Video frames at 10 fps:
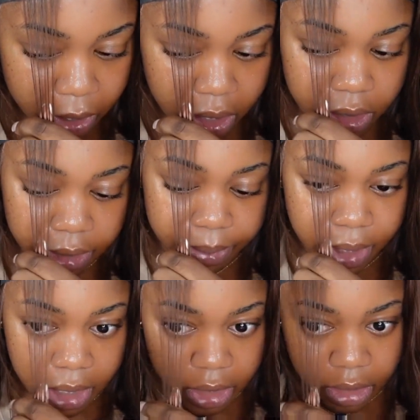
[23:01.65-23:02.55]
Gonna
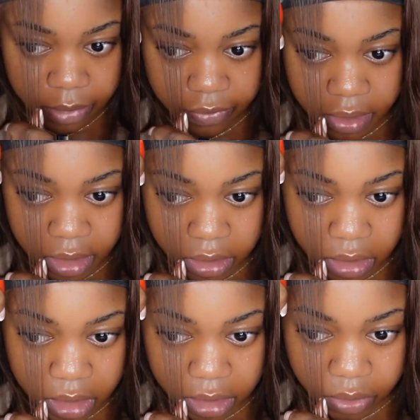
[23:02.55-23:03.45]
spray some of
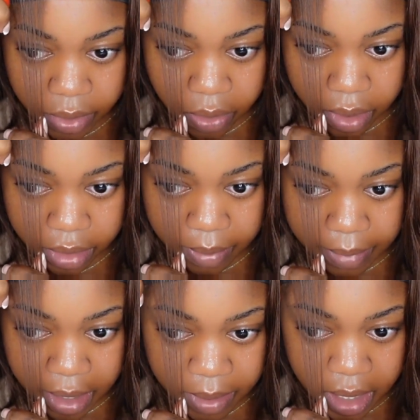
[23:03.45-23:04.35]
this onto where I want
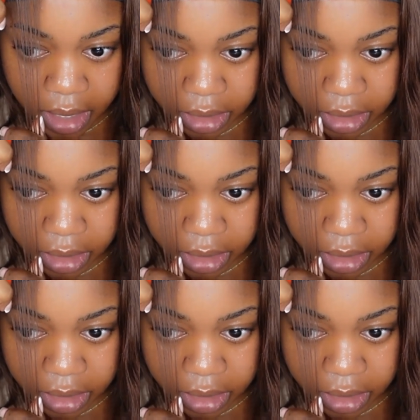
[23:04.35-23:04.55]
the baby